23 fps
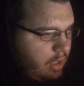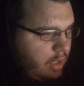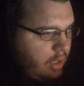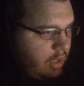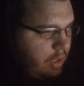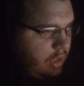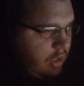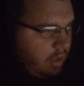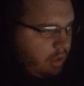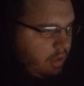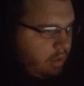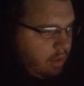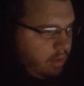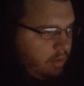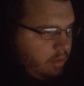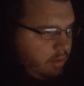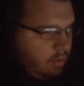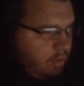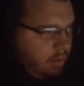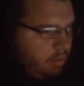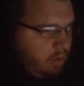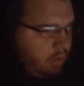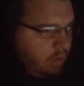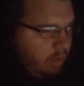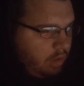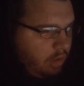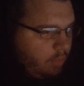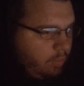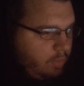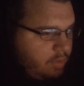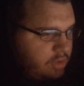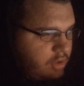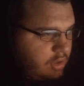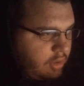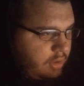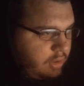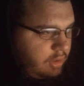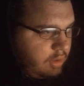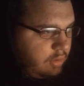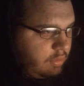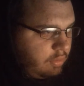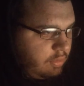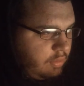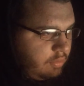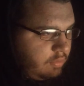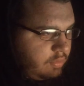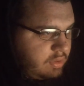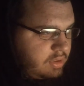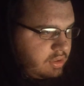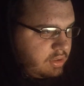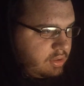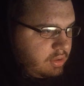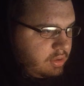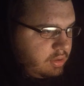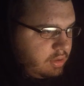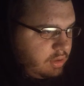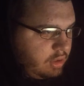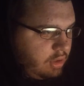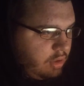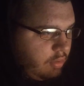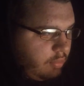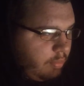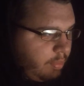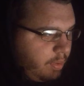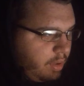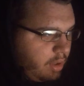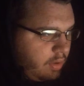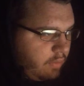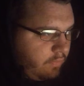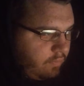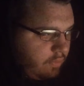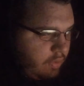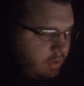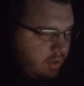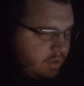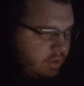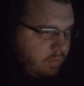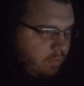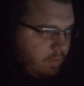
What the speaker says: and we started. It was better for us.